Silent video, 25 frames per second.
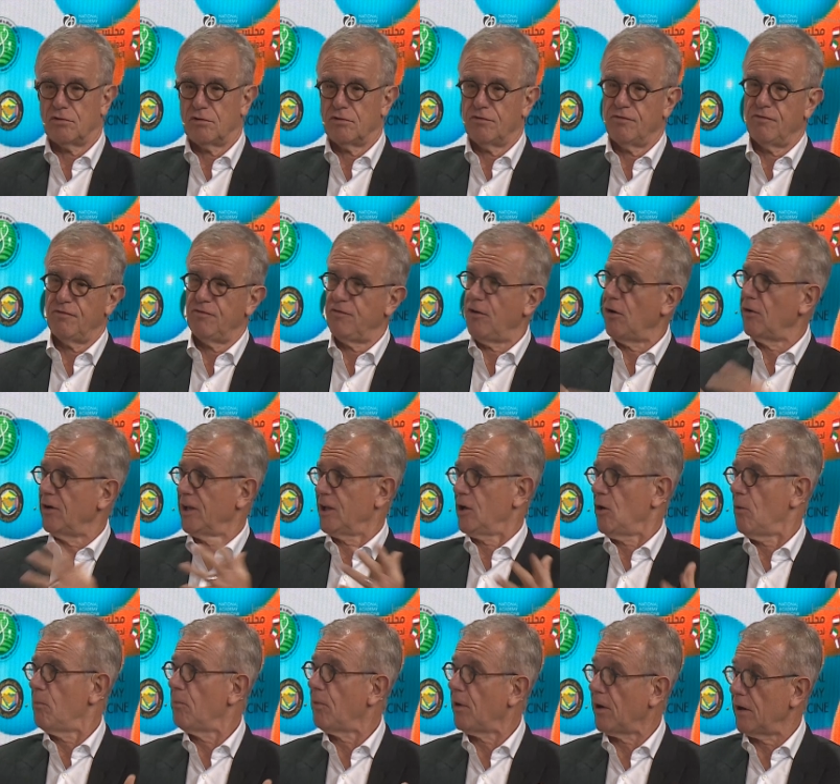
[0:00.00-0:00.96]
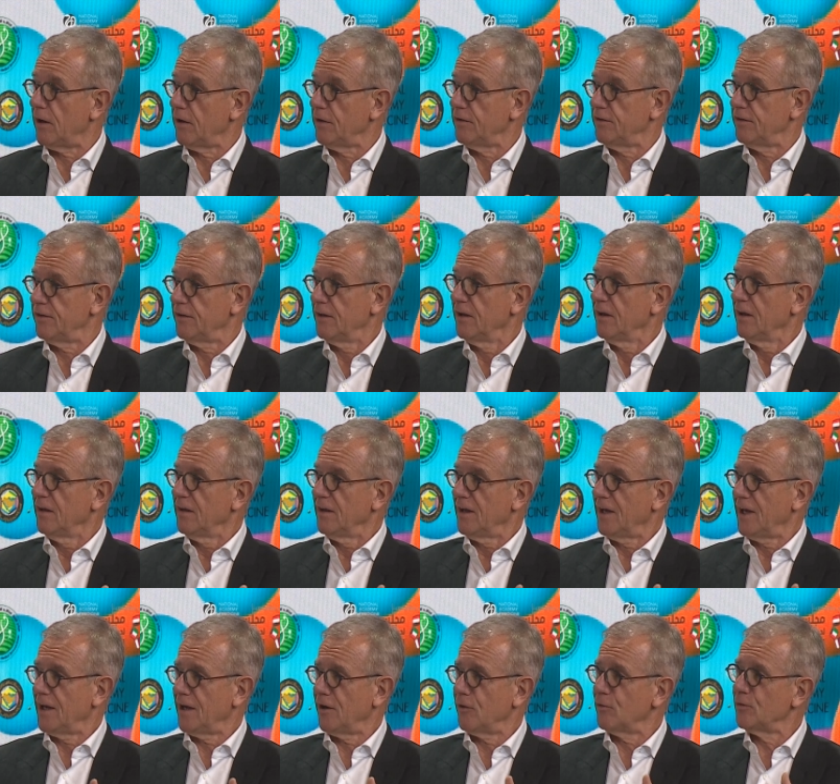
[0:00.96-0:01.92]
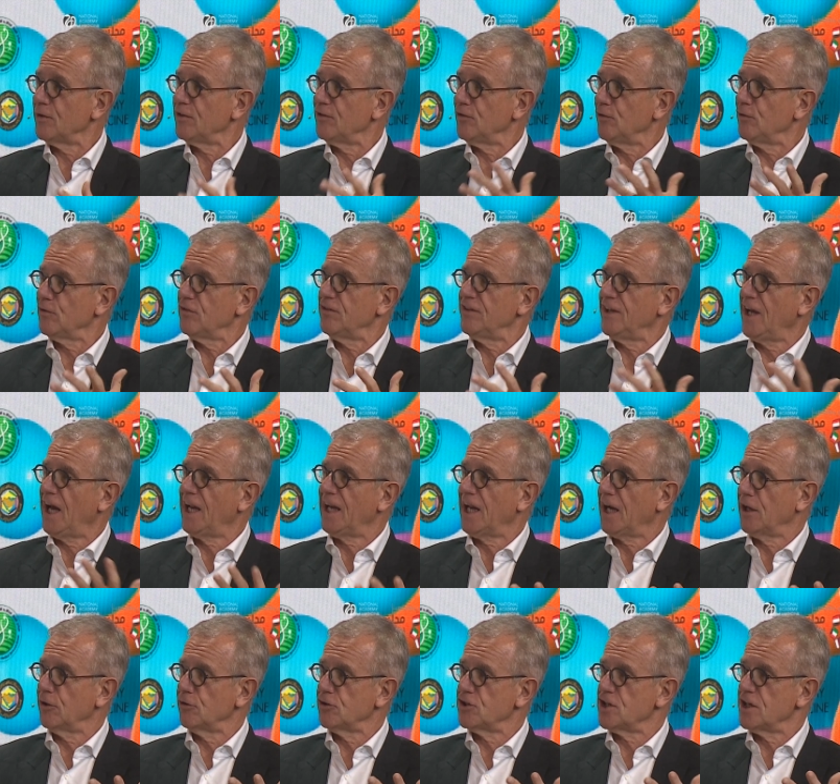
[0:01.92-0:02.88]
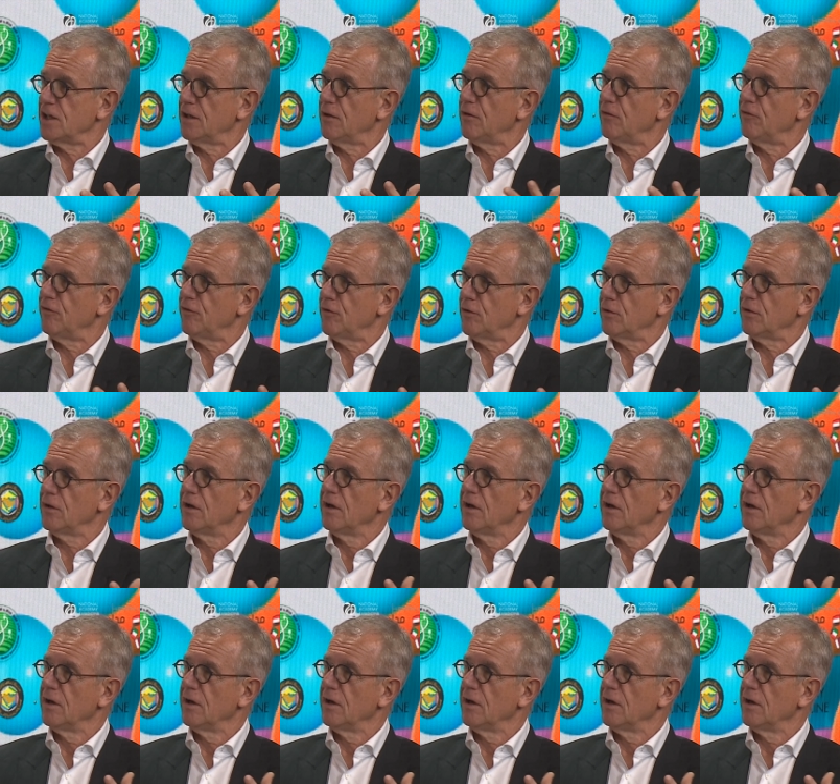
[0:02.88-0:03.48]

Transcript: falling apart. I always use the analogy of a